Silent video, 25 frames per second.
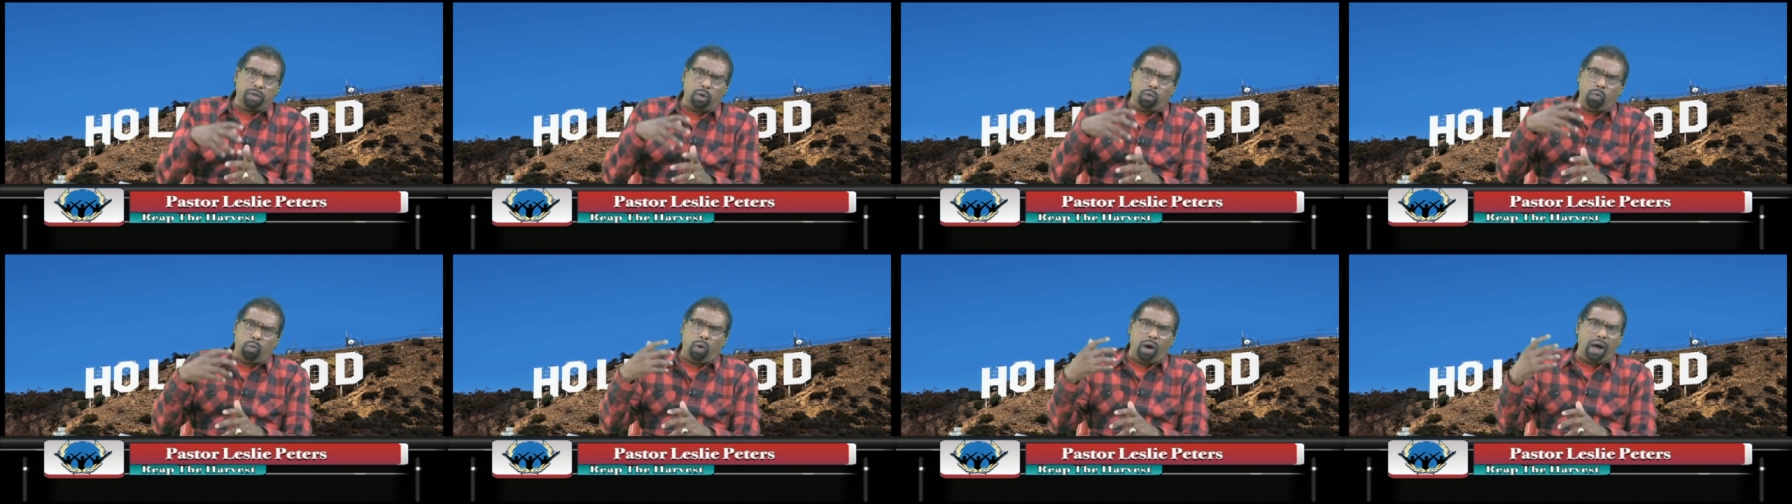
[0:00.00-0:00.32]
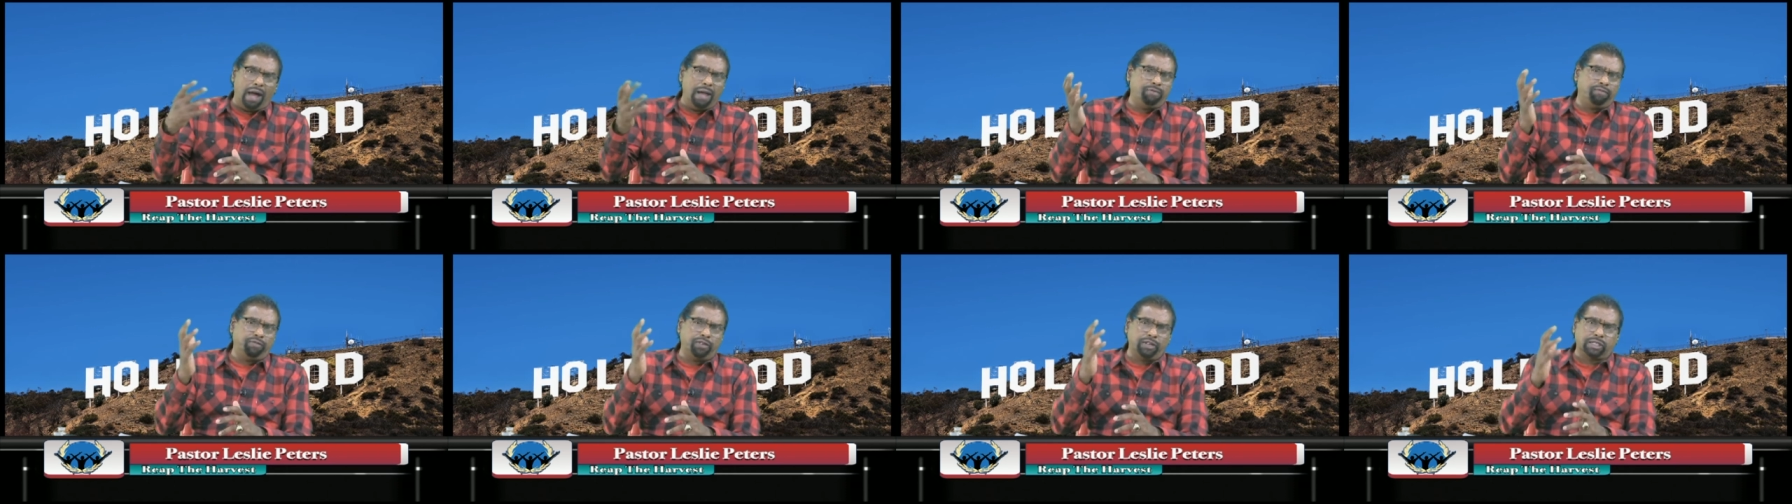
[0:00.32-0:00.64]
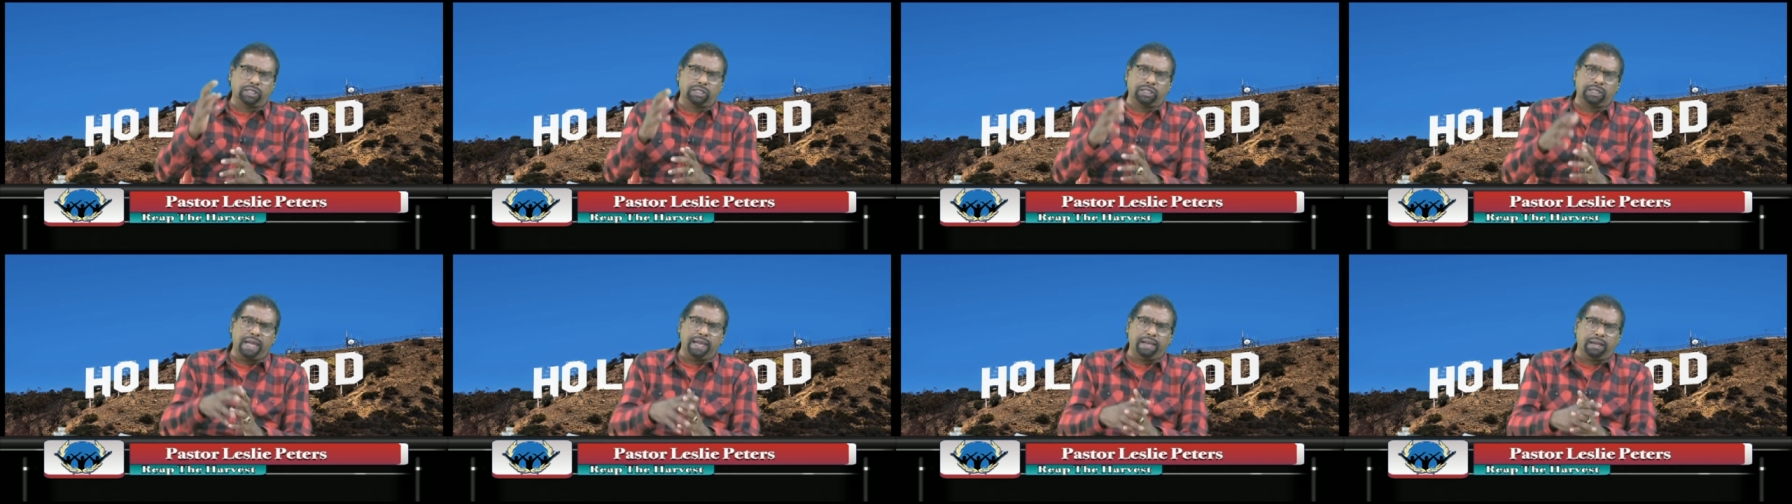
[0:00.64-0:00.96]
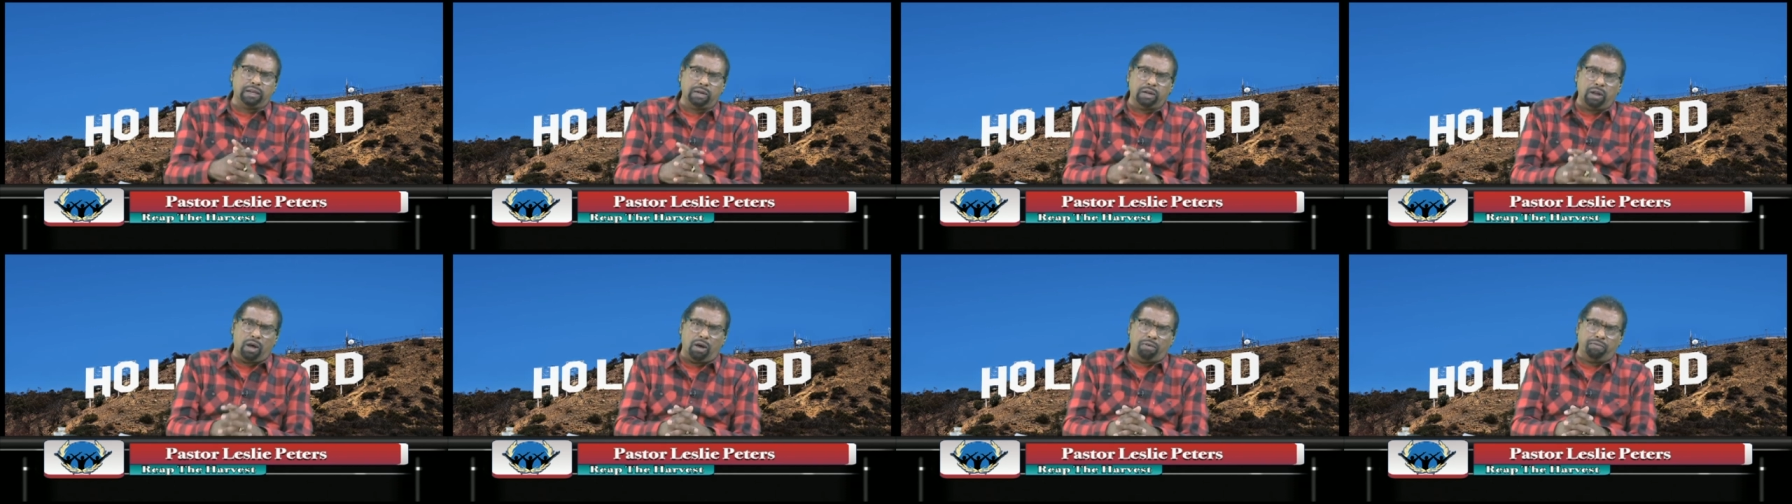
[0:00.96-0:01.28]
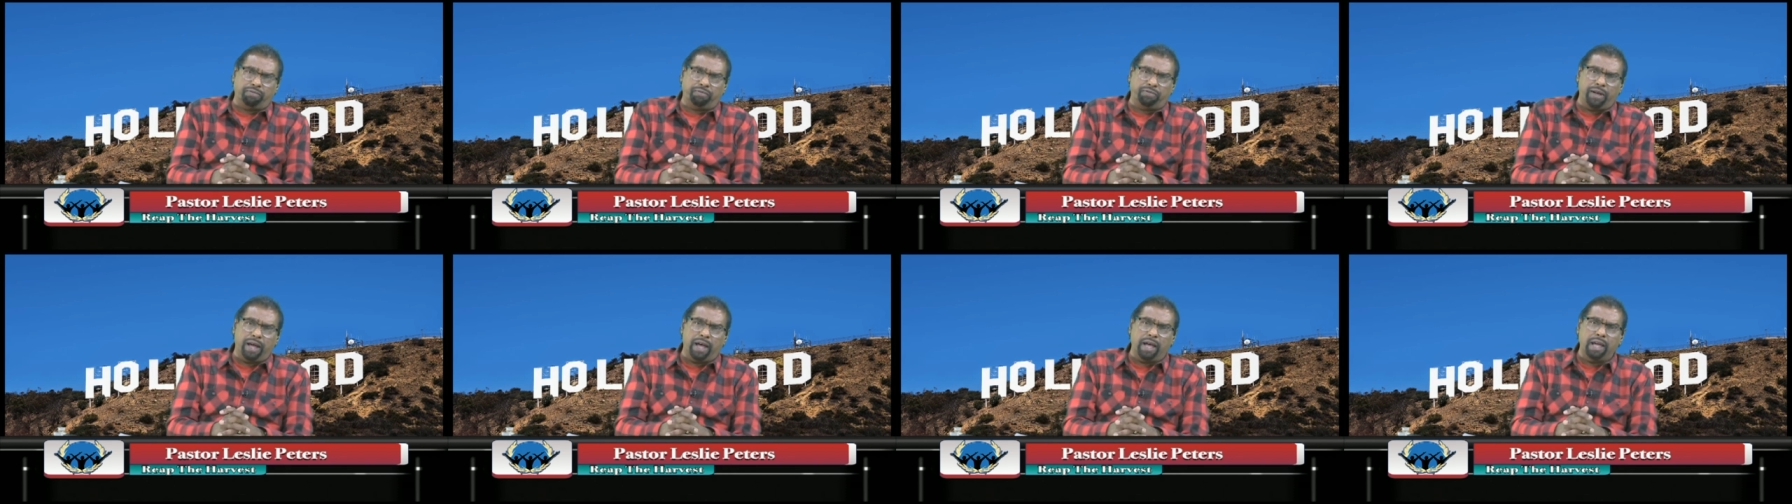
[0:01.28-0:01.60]
The wife has taken
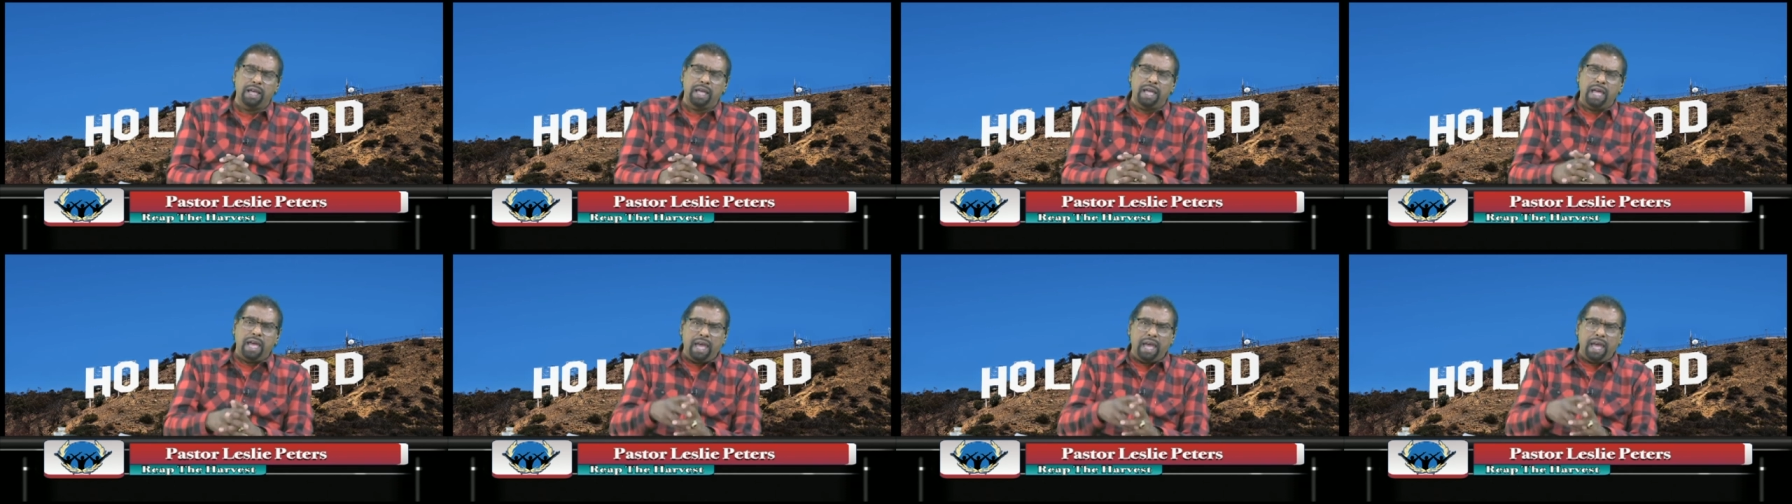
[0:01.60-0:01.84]
off uh,